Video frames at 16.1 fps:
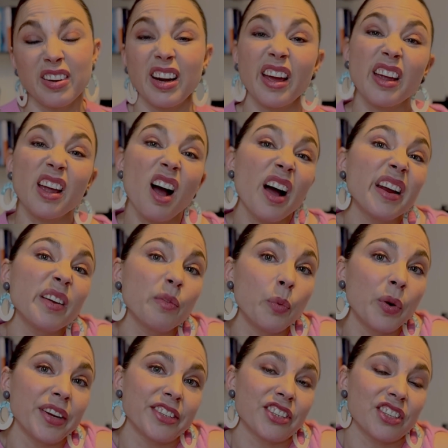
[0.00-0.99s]
And I kind of
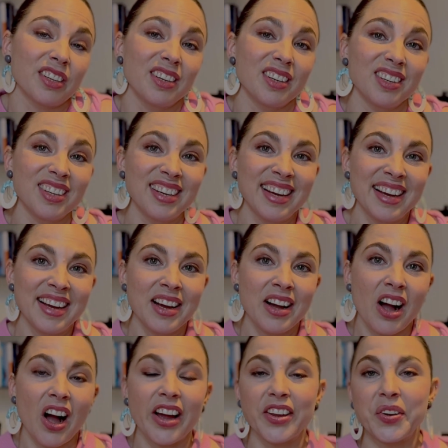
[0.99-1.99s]
wish that
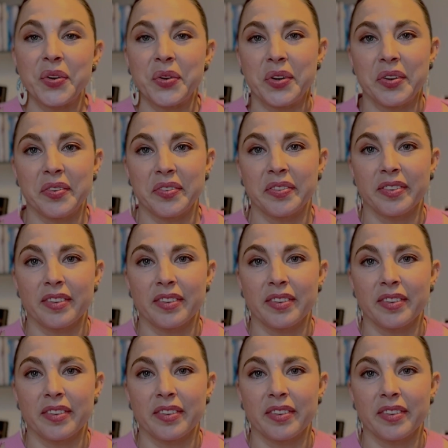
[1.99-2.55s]
I could have,